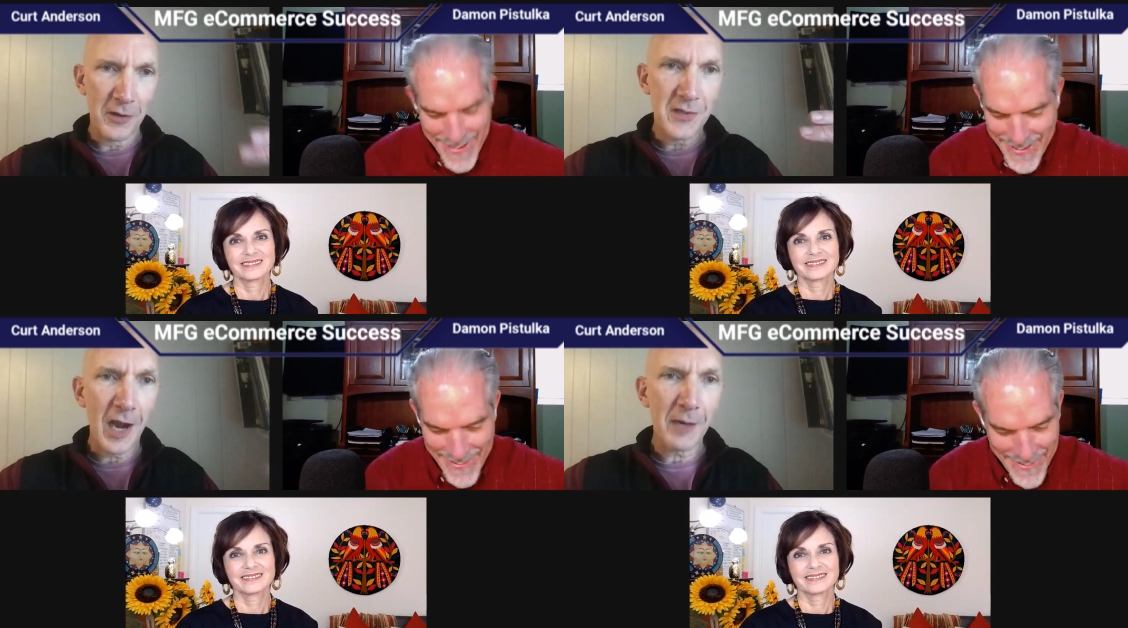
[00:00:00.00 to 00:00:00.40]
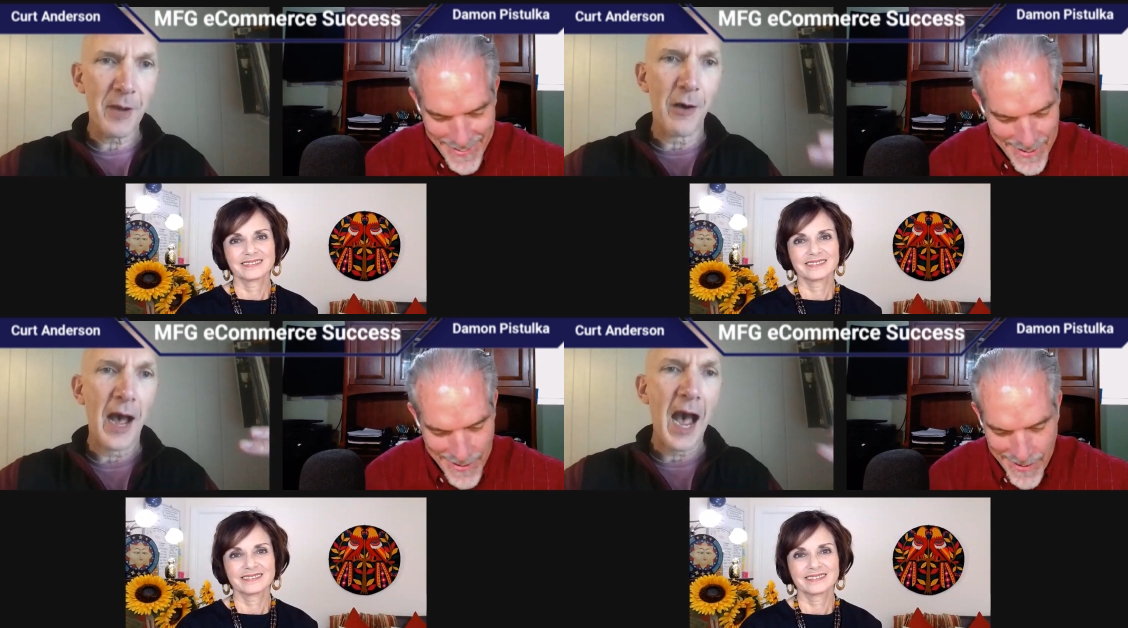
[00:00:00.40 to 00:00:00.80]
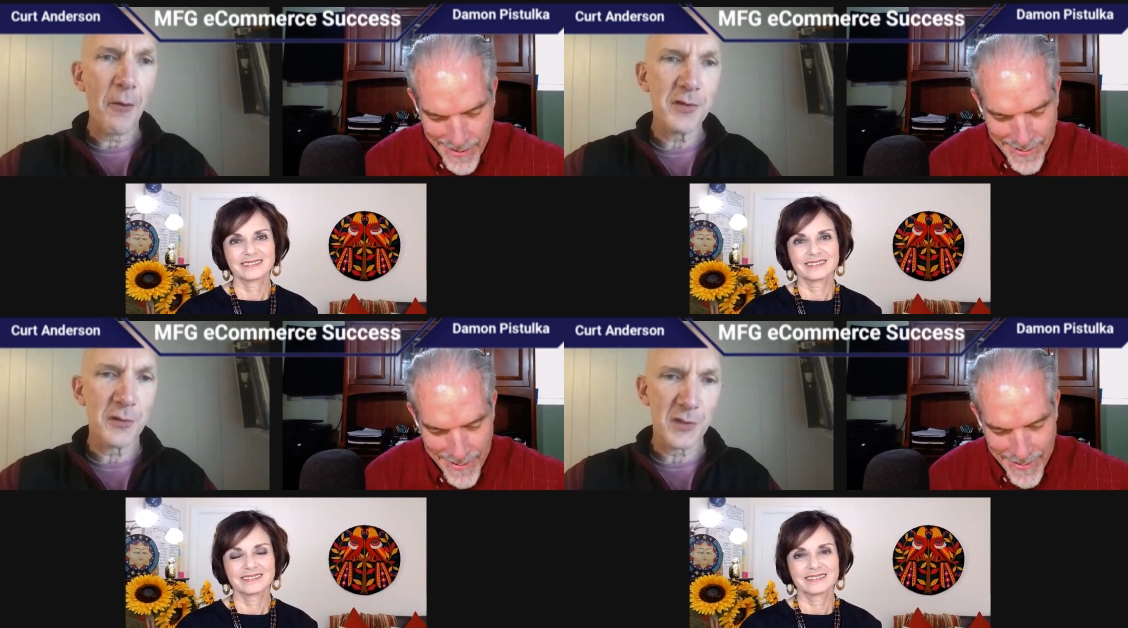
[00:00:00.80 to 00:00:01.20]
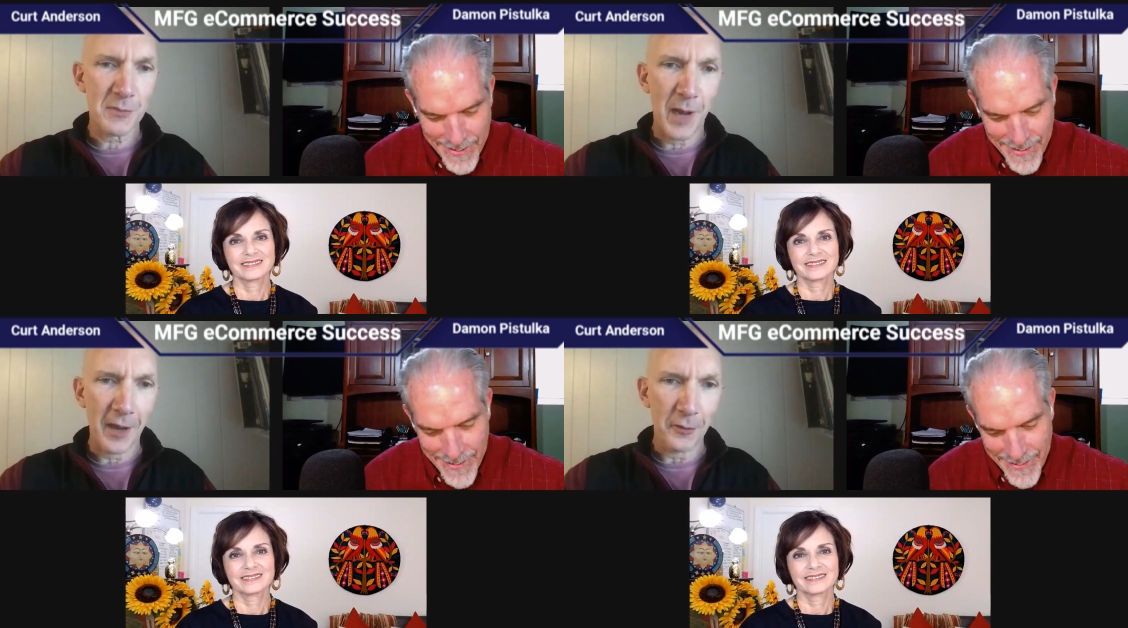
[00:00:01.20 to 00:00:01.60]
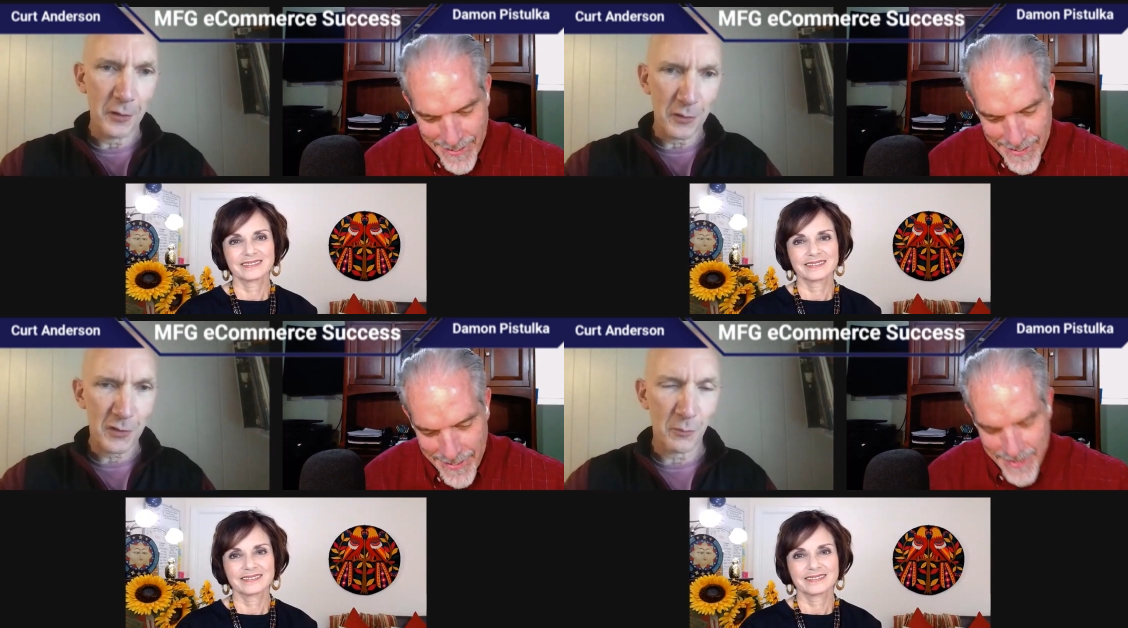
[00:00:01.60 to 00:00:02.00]
Speaker 1: Talk about how is your smile
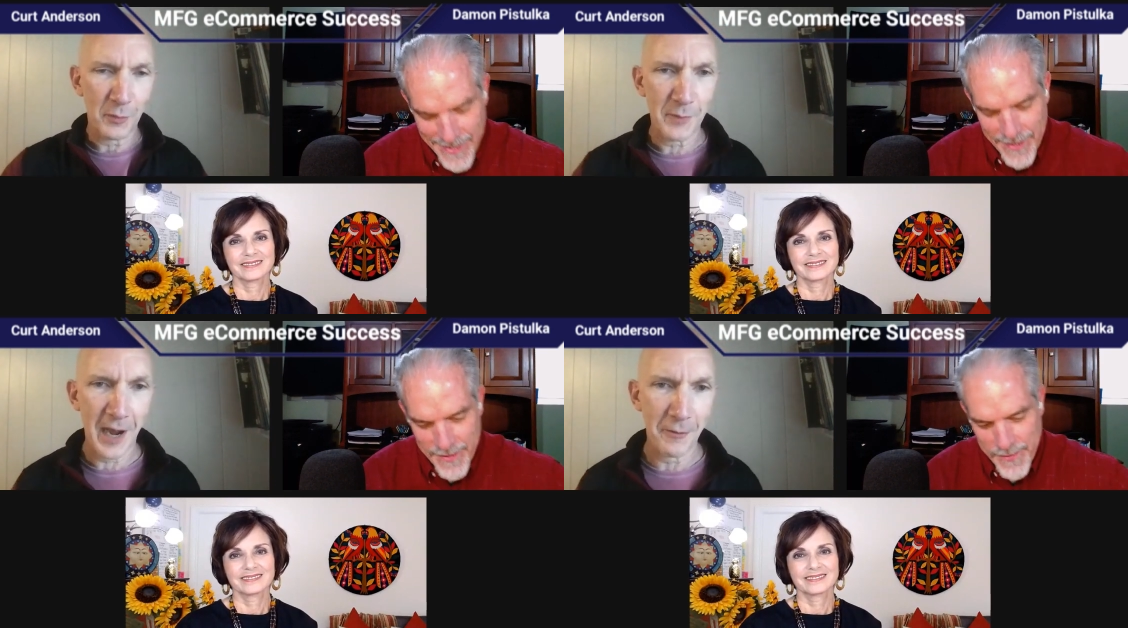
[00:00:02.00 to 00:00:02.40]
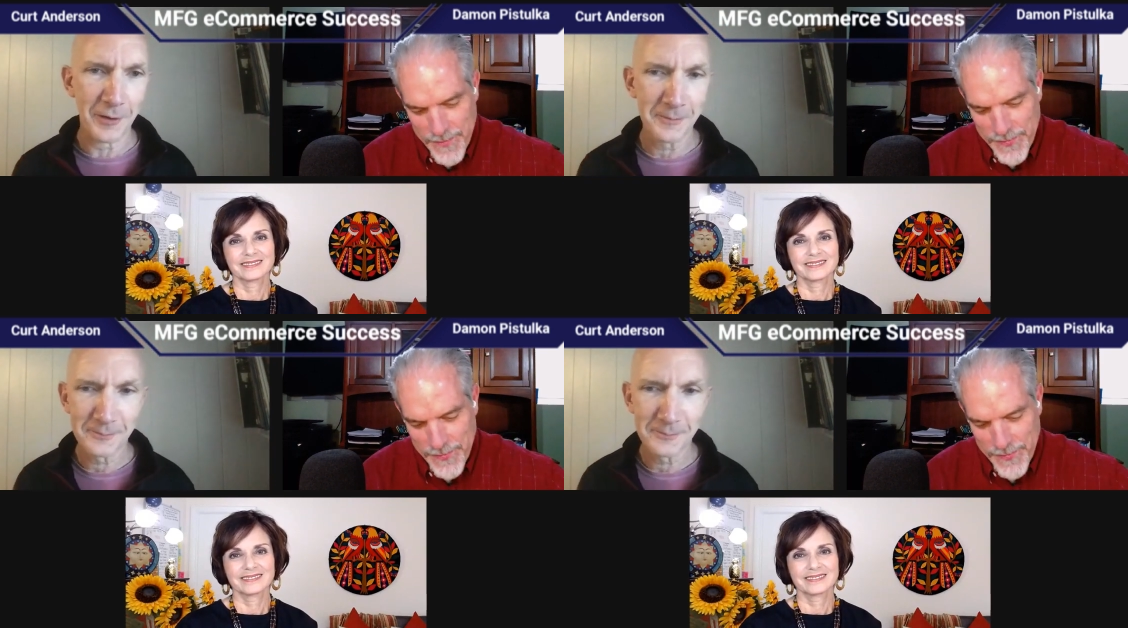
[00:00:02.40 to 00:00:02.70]
your superpower?